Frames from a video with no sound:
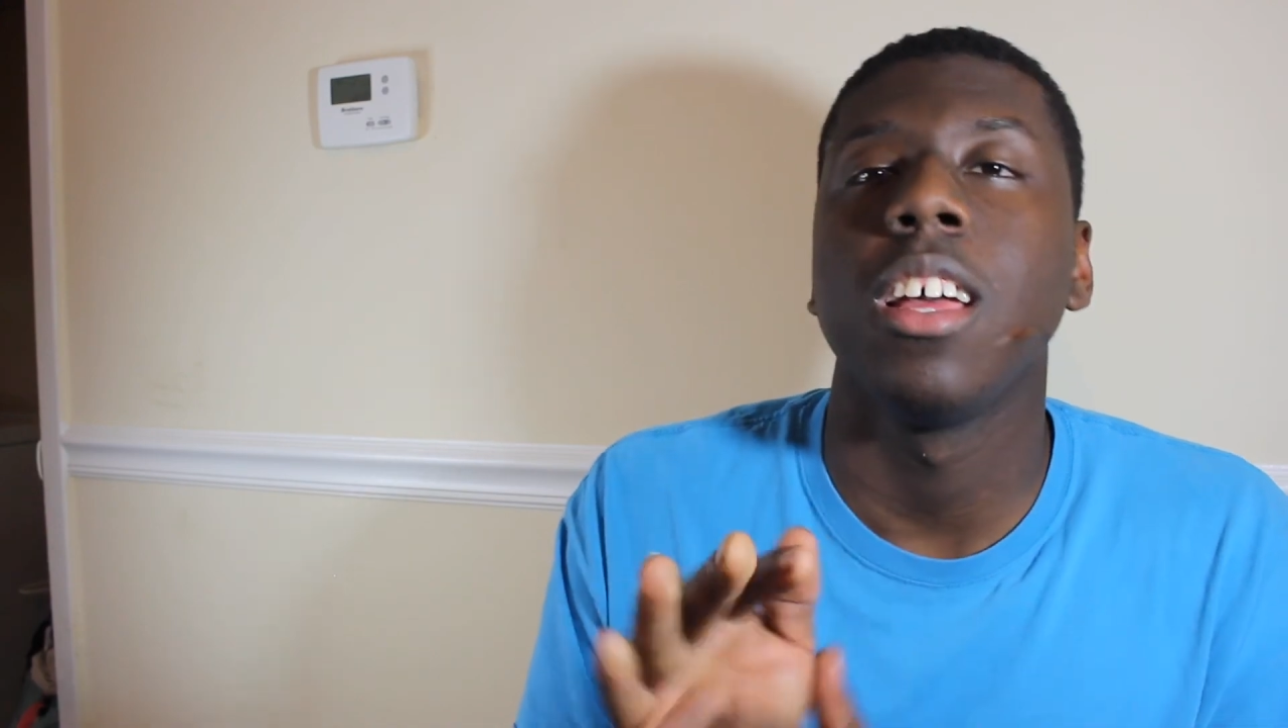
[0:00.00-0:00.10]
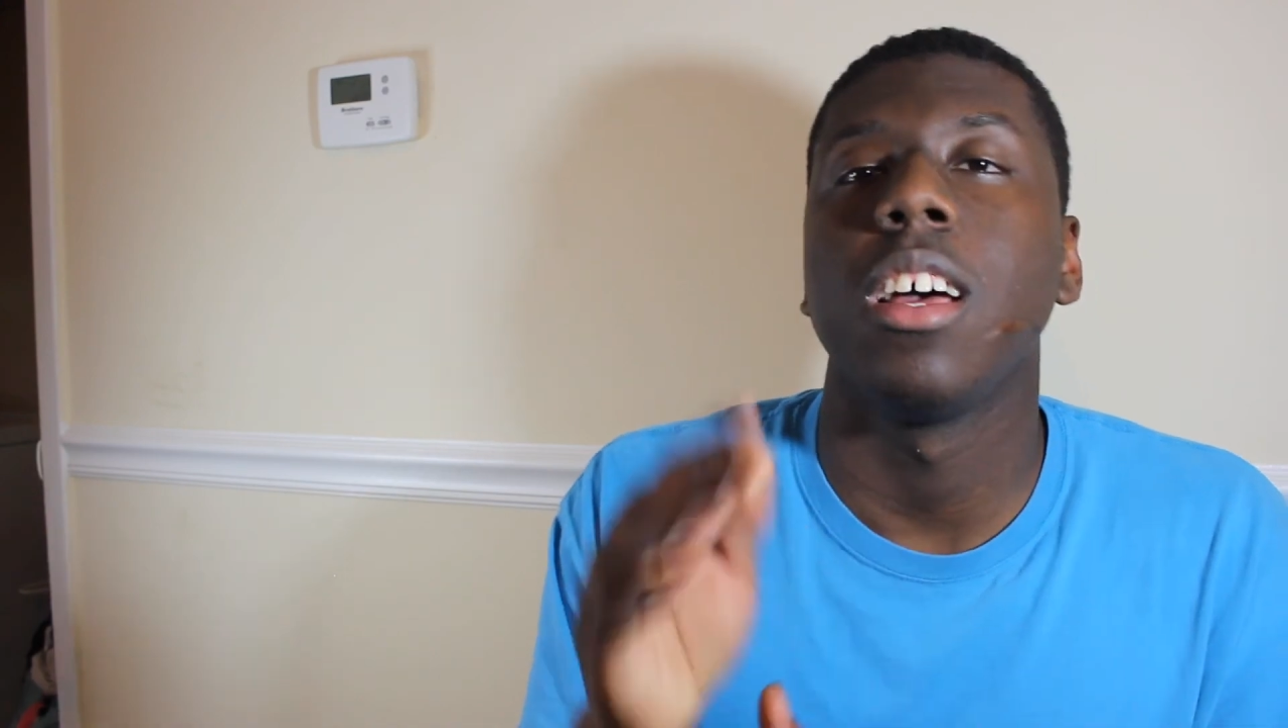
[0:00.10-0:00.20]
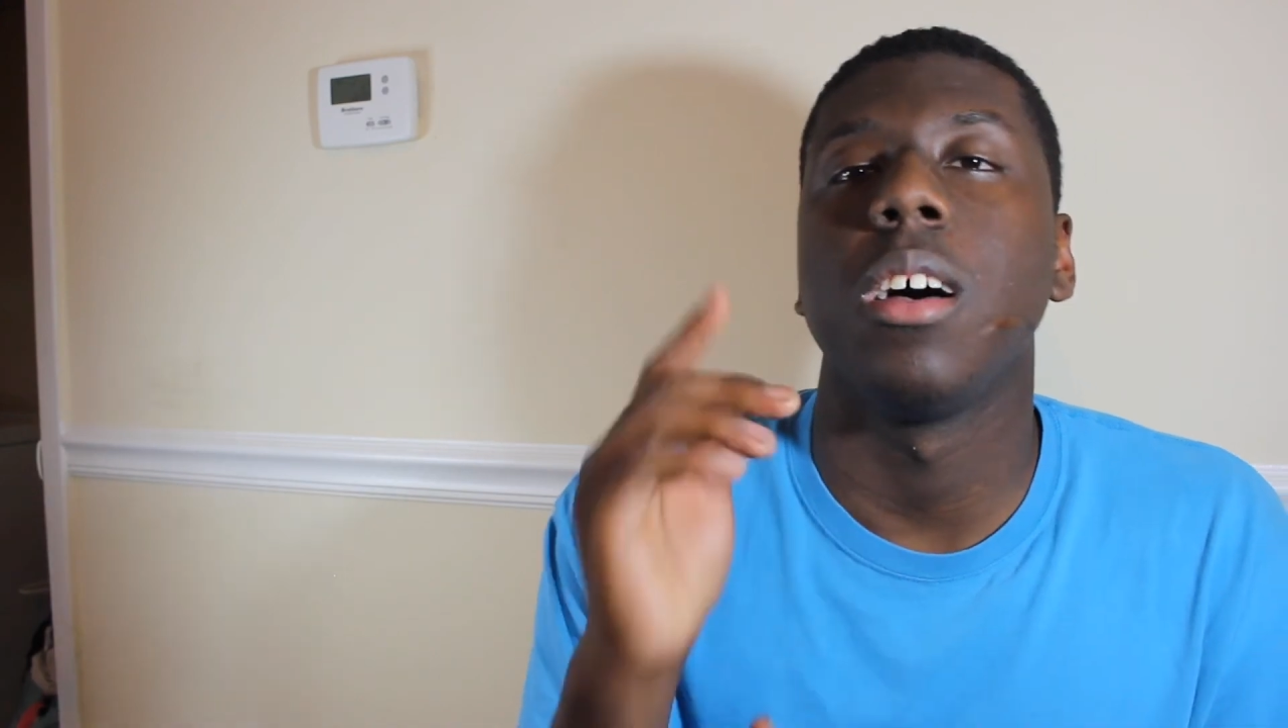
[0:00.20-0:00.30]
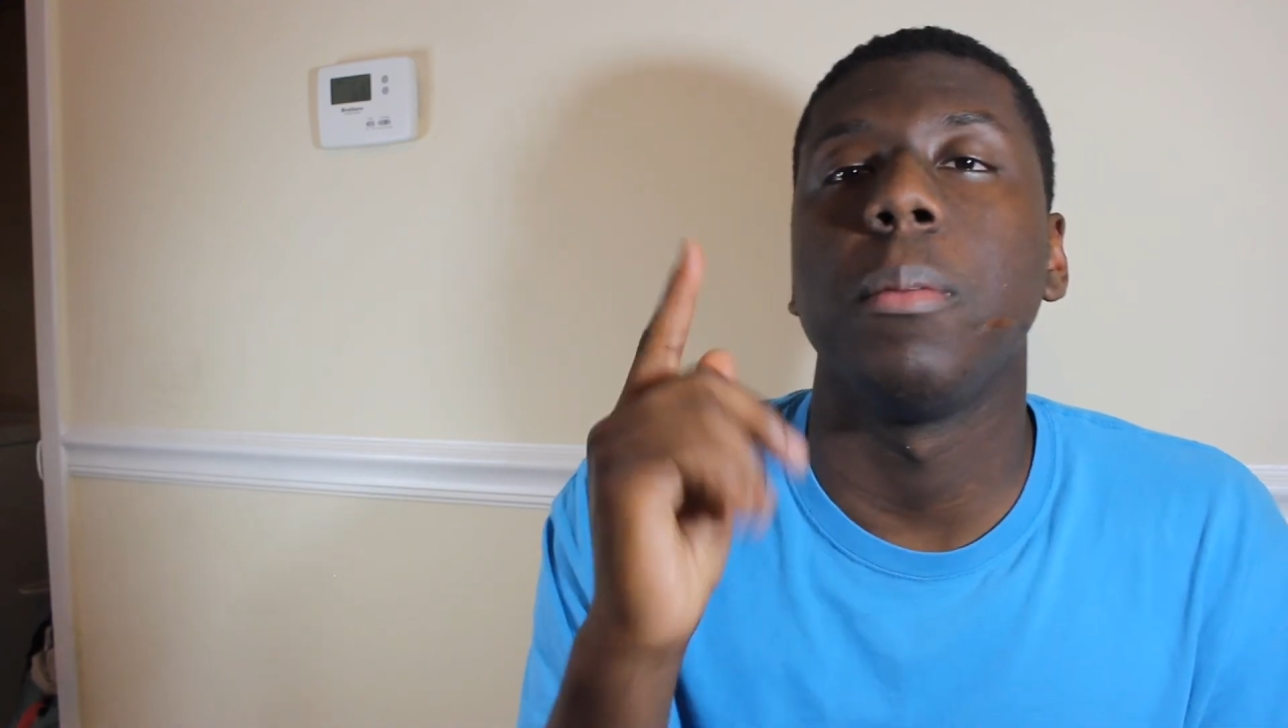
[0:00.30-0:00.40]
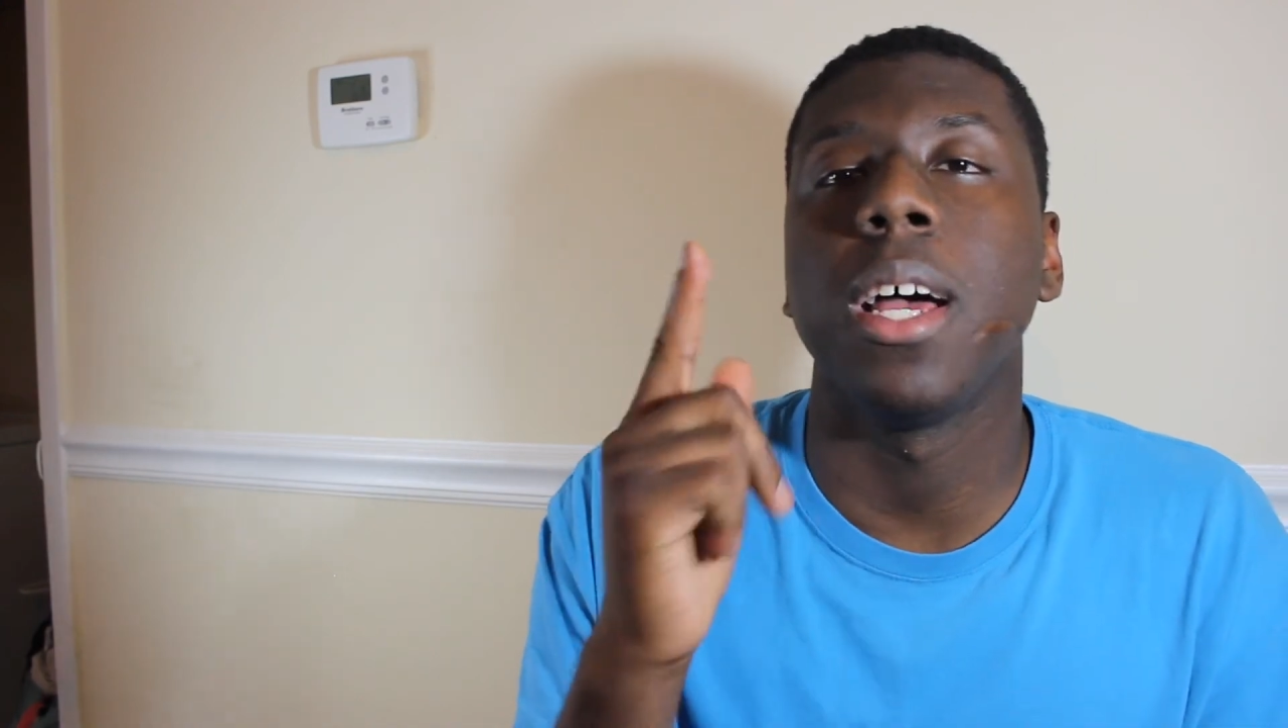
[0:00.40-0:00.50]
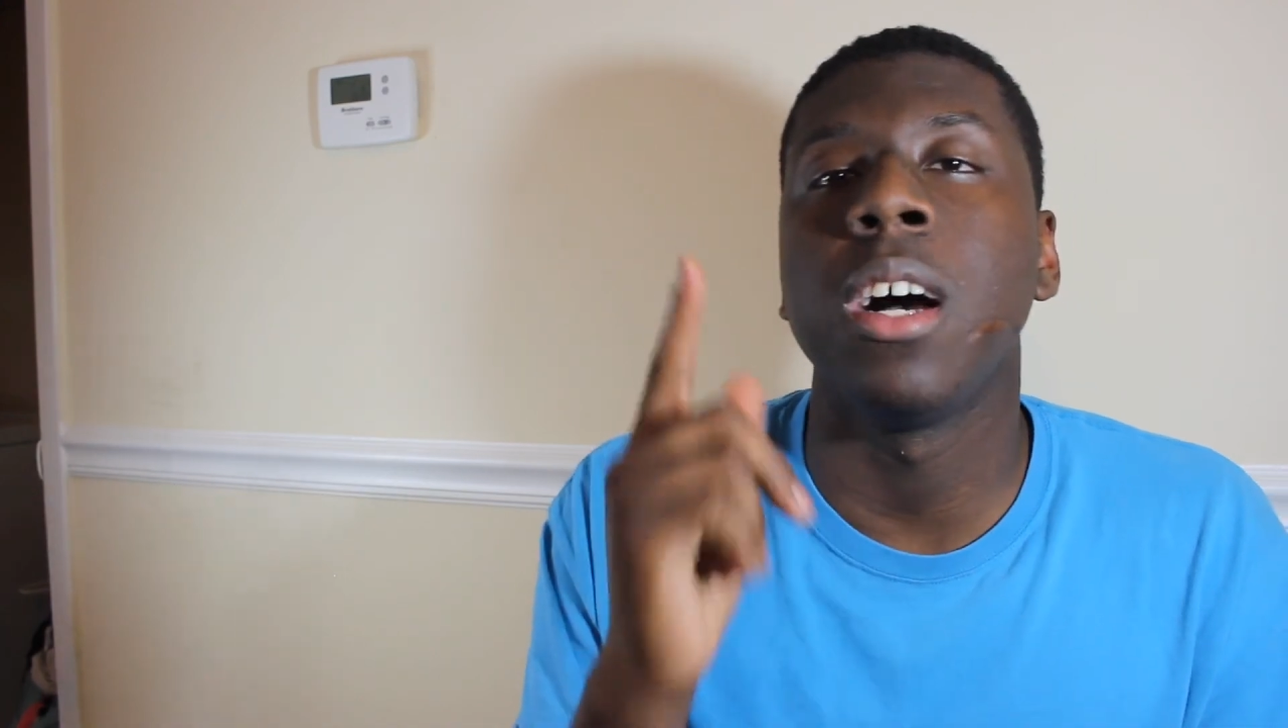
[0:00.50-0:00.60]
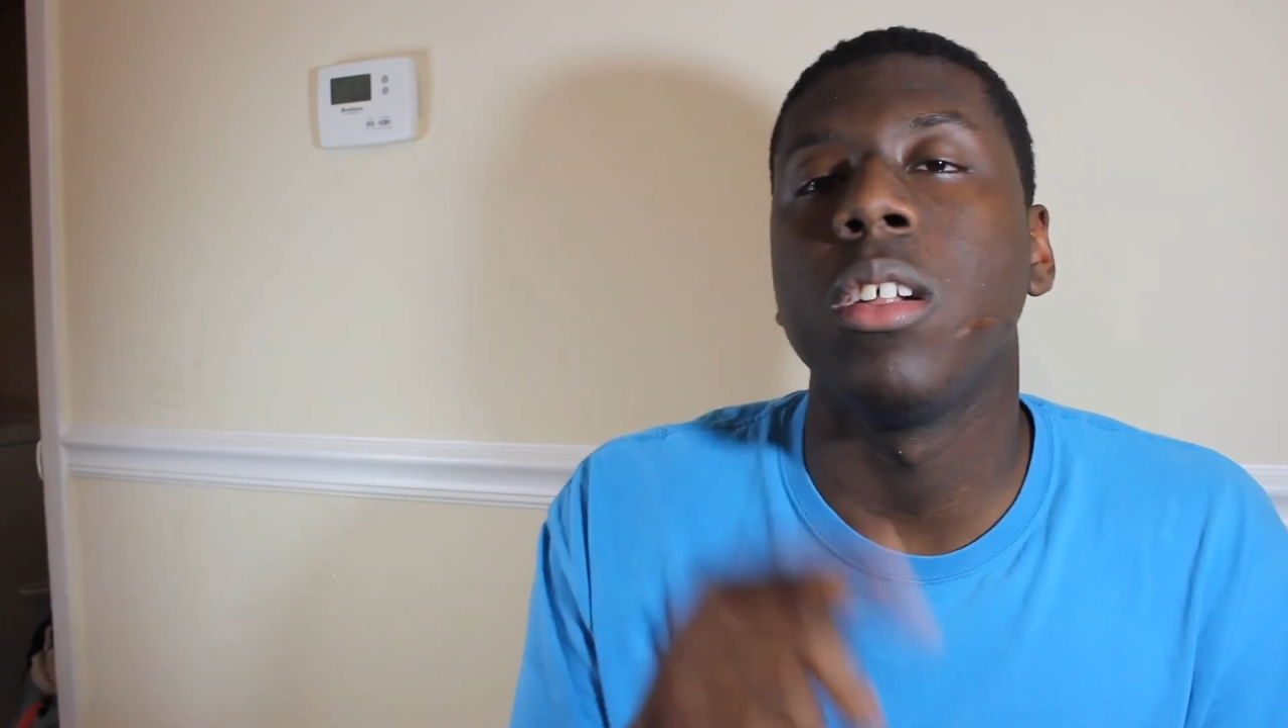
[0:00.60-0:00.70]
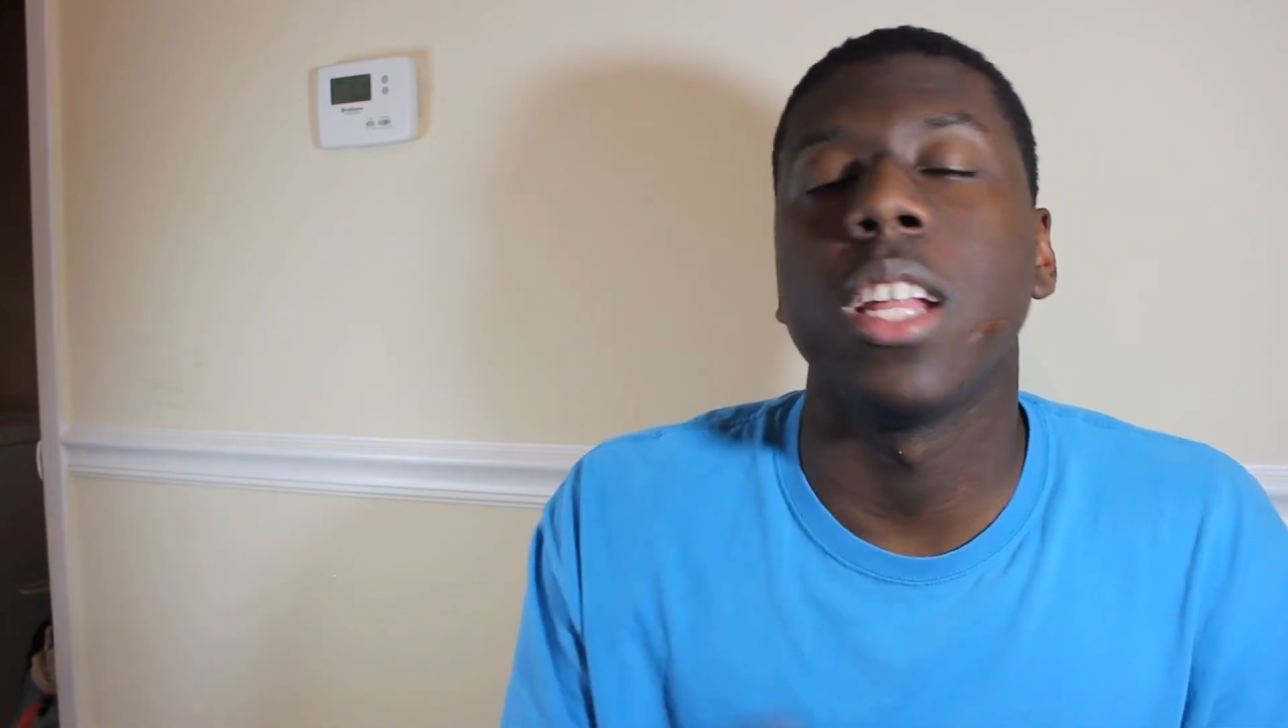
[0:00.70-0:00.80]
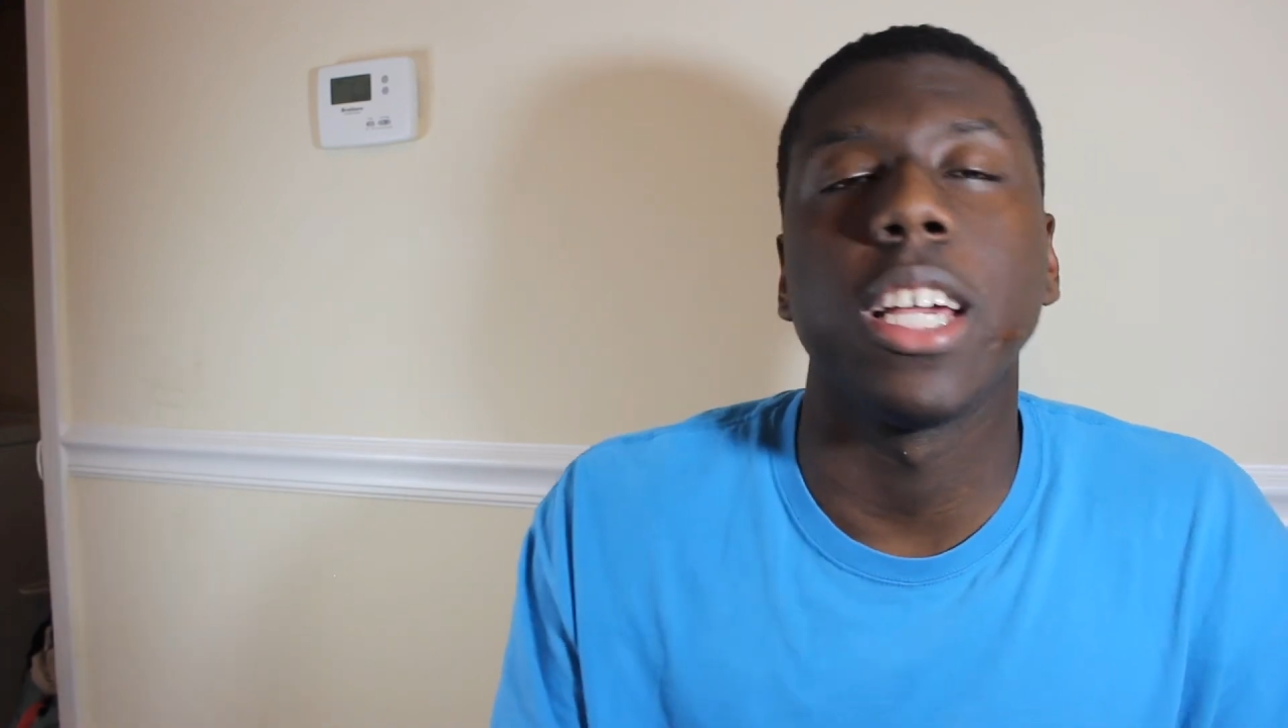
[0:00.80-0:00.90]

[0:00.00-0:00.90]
I'm out, and I'll